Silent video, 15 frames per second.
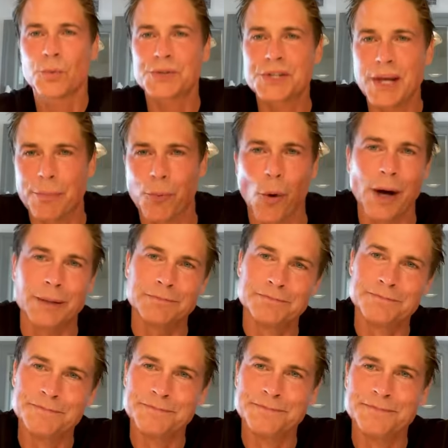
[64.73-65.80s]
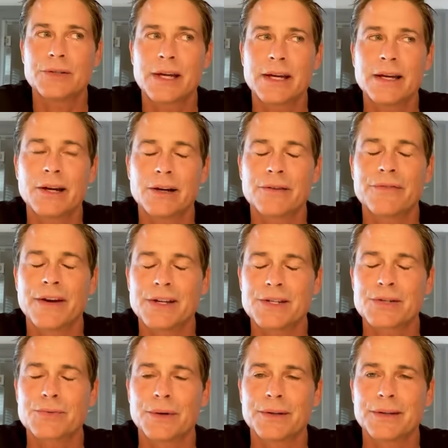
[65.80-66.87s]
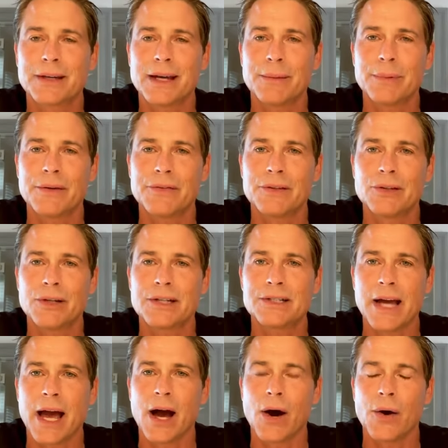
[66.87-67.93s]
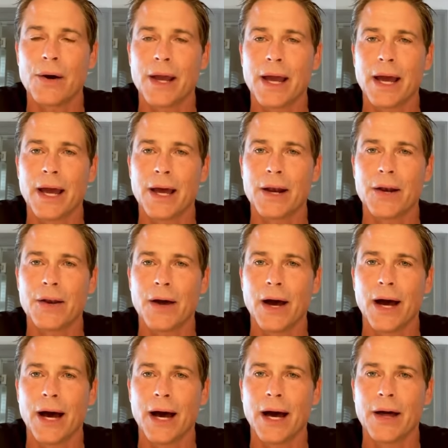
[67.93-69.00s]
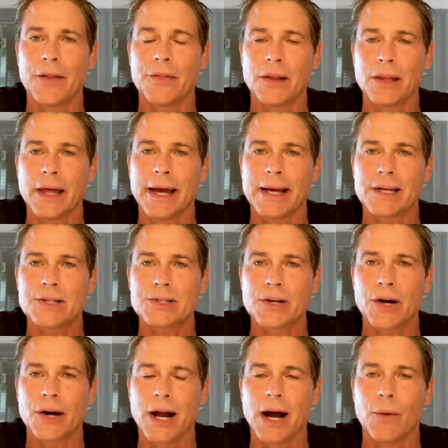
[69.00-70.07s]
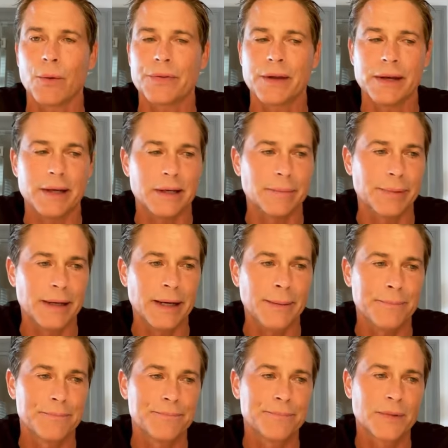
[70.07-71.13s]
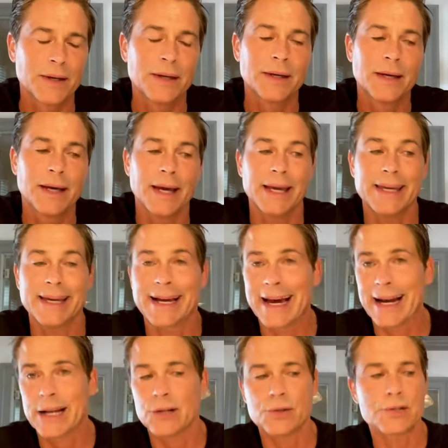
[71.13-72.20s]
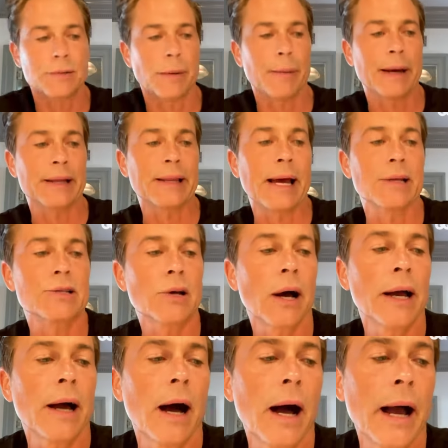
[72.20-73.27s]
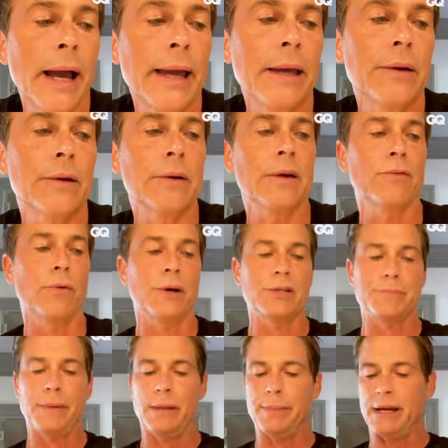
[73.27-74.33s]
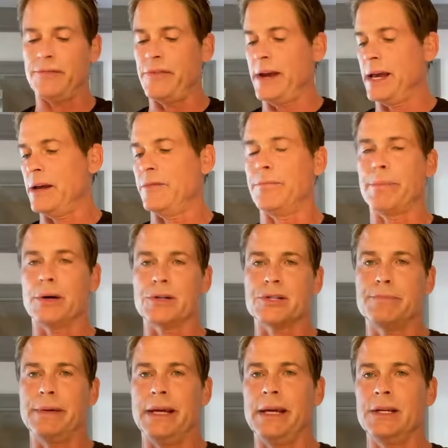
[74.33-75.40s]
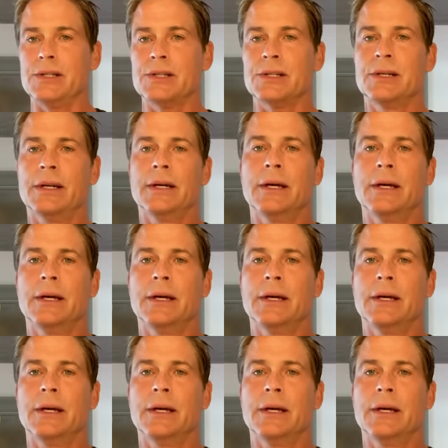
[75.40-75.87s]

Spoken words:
with step one. Taking care of your face is one thing, but if you look down and the legs are not what they need to be, you gotta do something about that. So I have always been a big fan of Burt's Bees